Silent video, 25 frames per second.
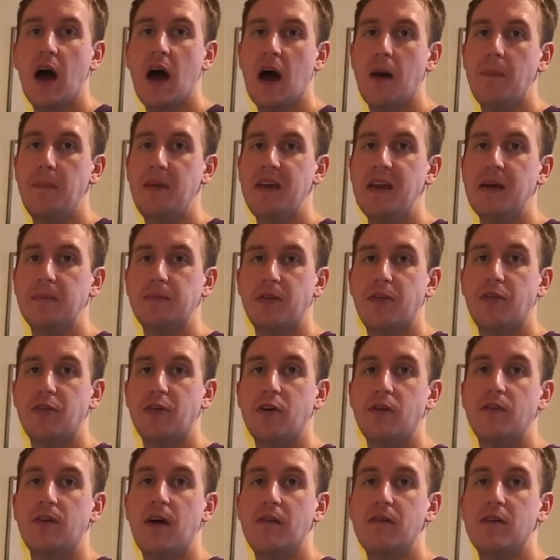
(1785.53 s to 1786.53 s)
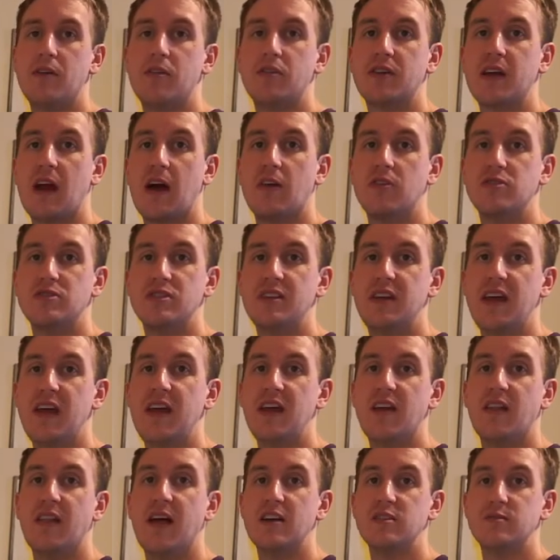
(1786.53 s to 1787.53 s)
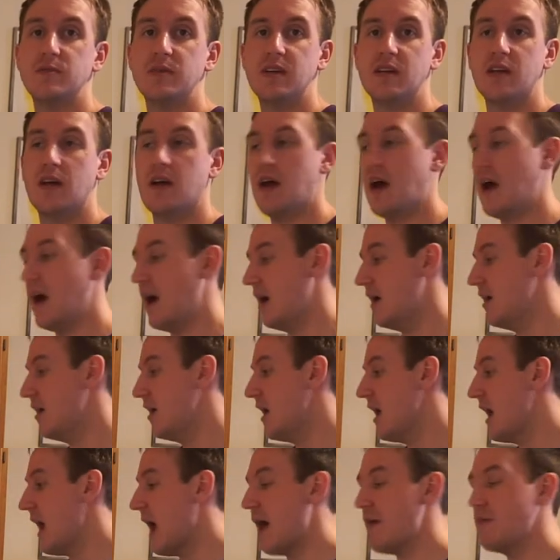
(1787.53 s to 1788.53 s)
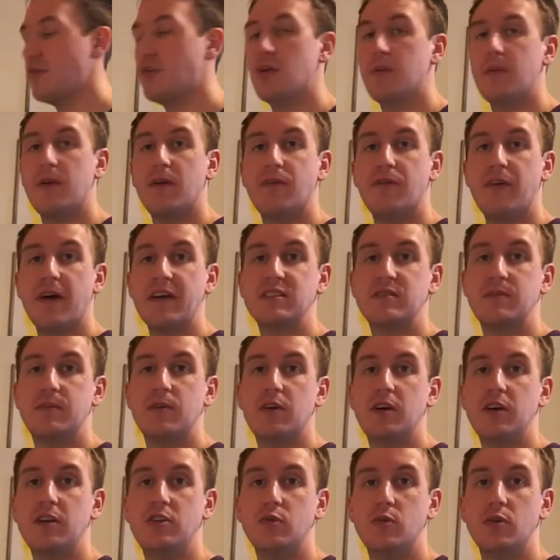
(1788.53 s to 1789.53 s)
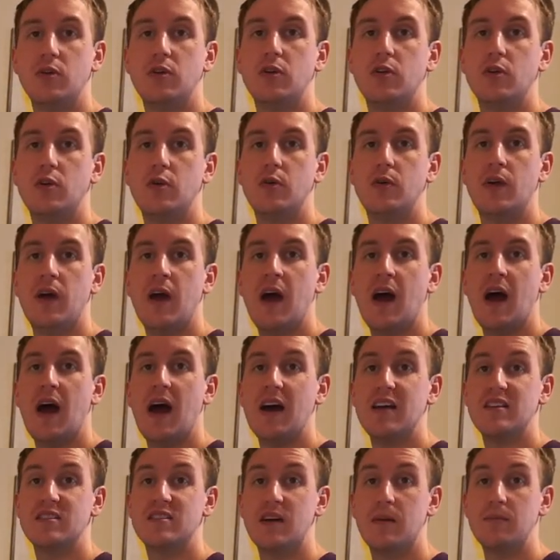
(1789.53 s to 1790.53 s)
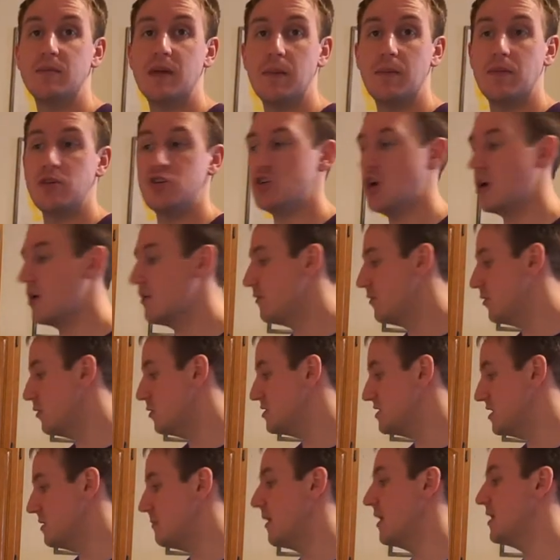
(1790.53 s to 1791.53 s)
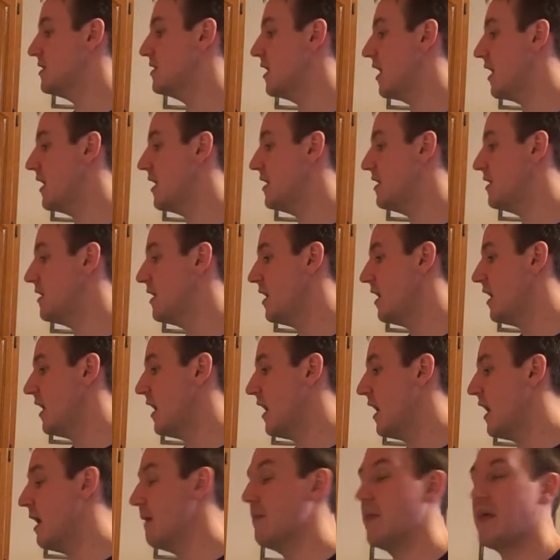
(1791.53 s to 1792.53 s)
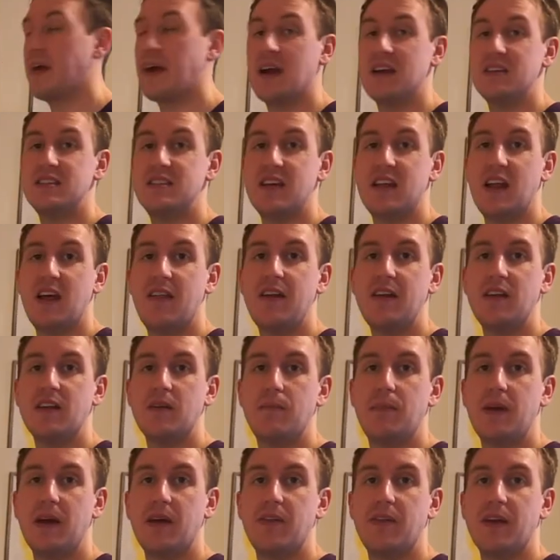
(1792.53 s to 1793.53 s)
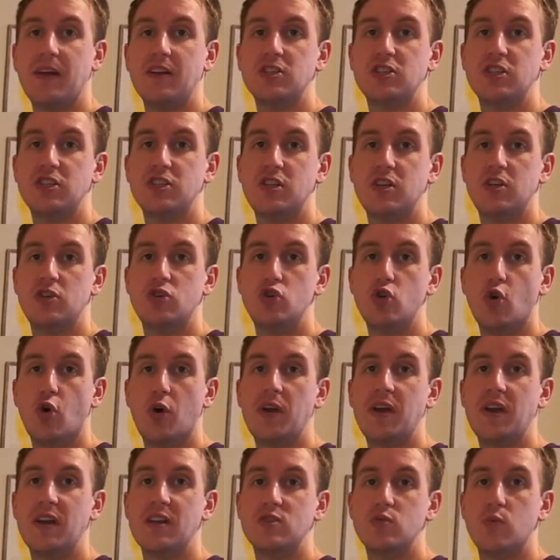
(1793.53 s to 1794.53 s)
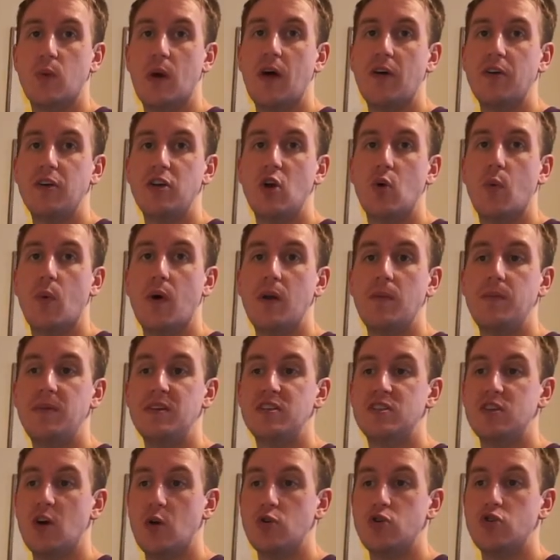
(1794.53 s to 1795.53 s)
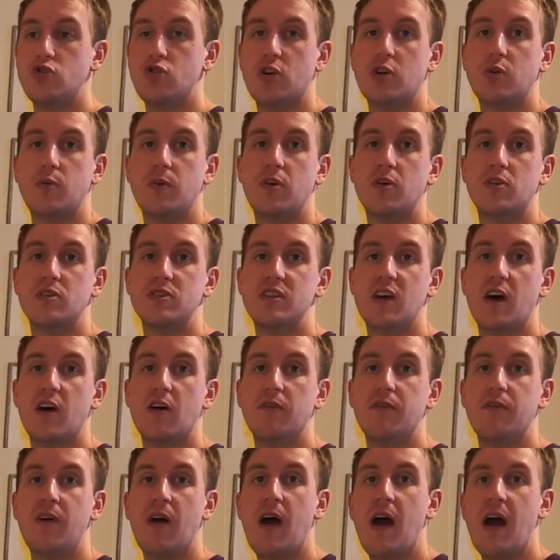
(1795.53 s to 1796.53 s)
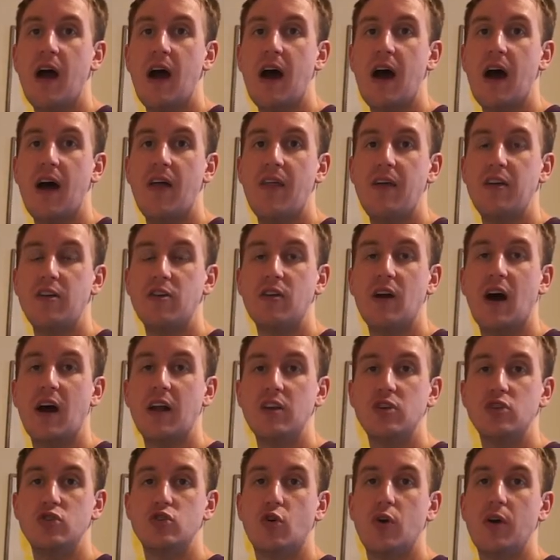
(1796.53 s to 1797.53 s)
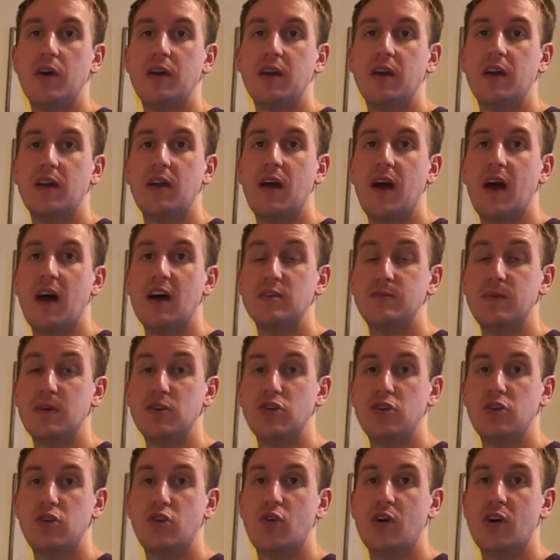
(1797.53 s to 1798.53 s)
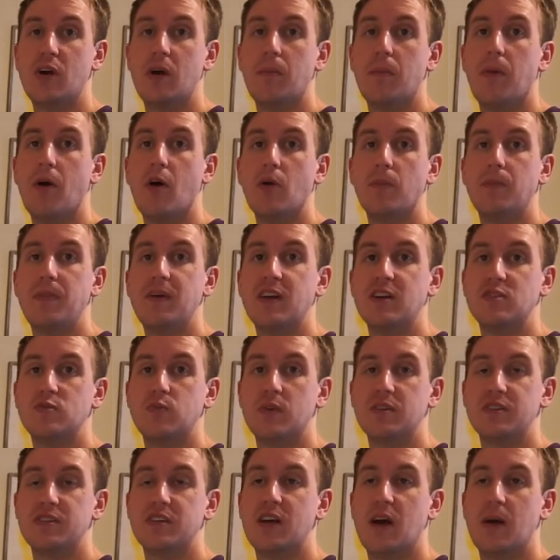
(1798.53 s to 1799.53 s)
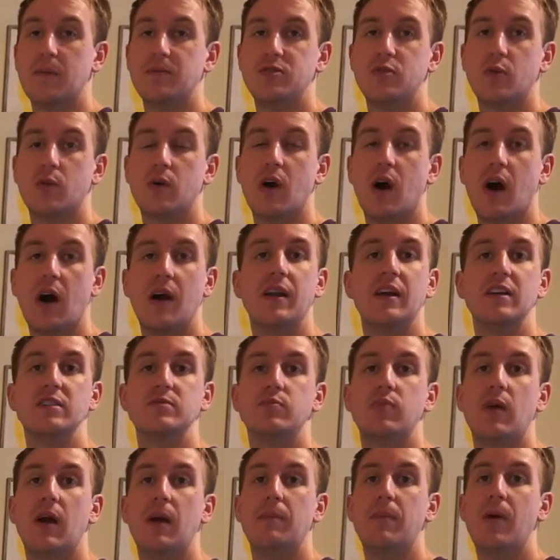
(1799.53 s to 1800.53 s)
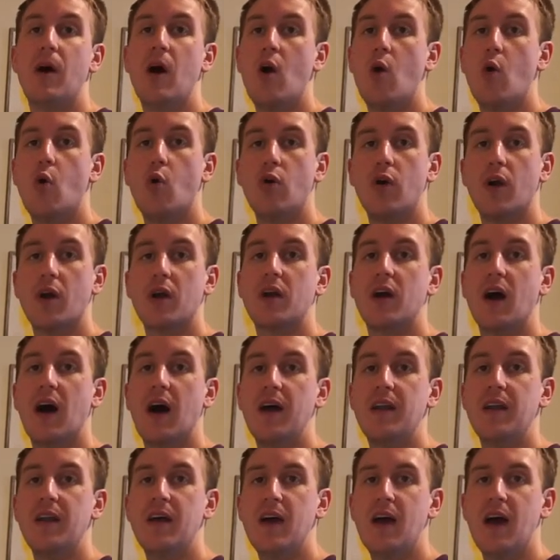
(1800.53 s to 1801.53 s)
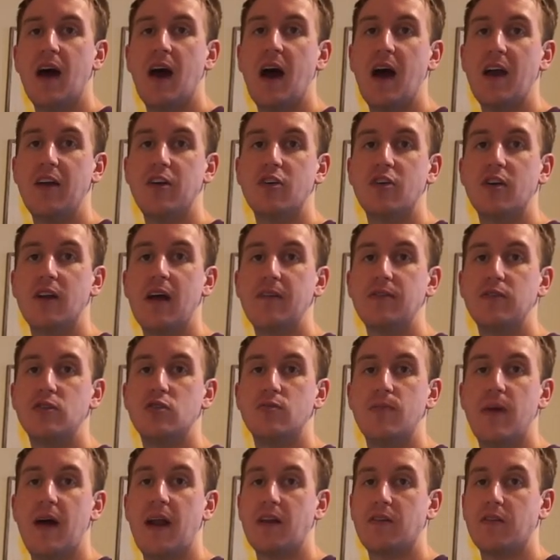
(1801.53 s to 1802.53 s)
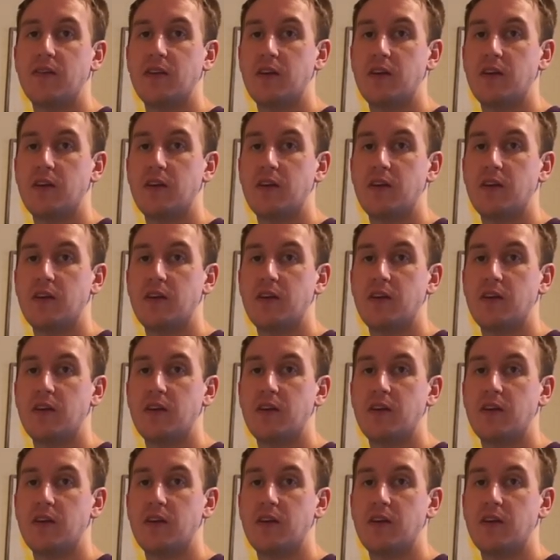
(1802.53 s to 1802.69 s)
being up to 3,500 calories a day allows me to have a little bit of flexibility to include some type of junk foods in my diet. Like I said, I think the big thing is just enjoying it as well. You don't want to be so strict with yourself that you're not enjoying it, especially during a bulk, because once it comes to a contest prep or a cut, you're going to have to dramatically